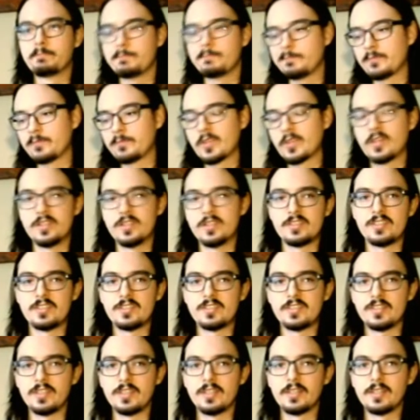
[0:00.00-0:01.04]

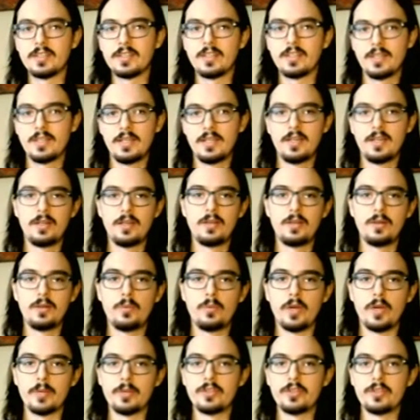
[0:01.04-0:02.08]
consistent,
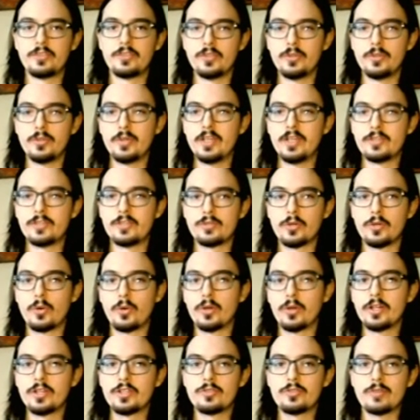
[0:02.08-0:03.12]
what I'm going to do is
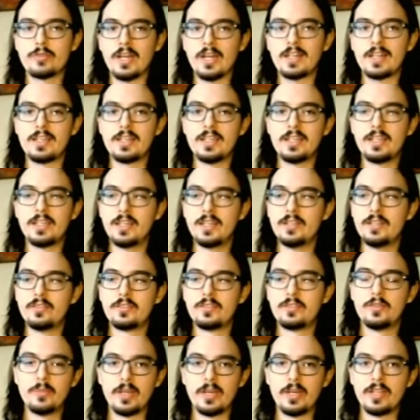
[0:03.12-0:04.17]
record it directly
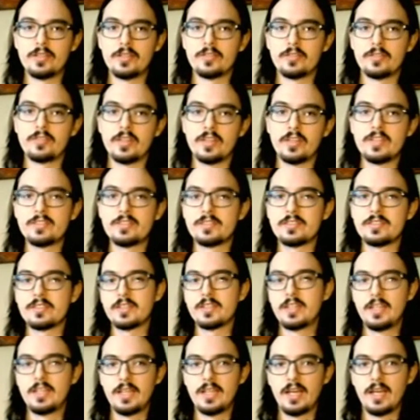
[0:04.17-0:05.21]
into my interface
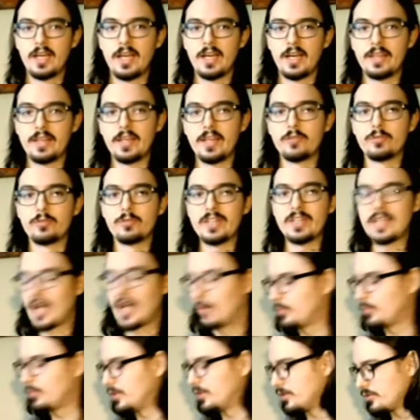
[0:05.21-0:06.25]
and then
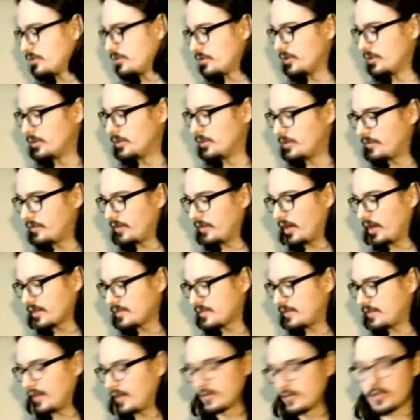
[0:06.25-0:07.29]
reamp it through the Vox
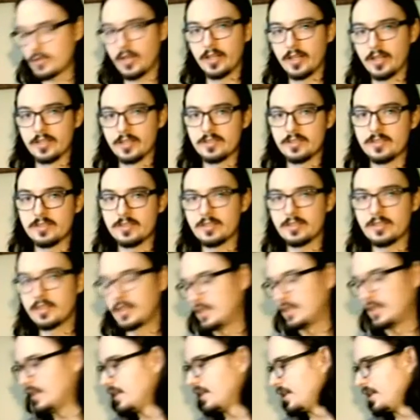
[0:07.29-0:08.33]
Valvetronics.
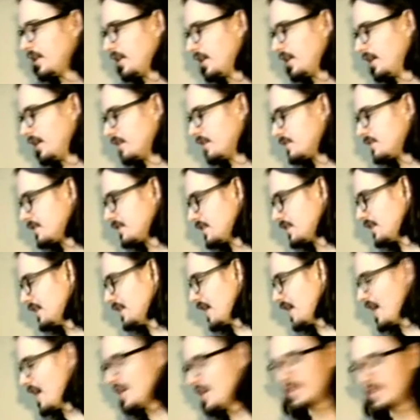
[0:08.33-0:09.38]
It's the
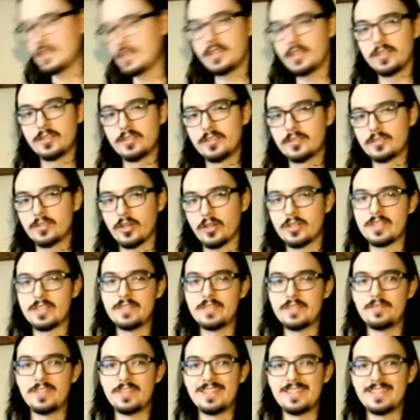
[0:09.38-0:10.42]

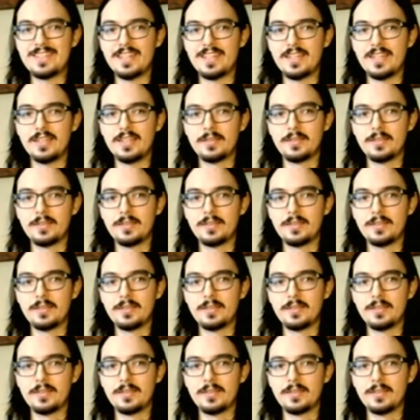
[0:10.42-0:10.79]
AD30VT,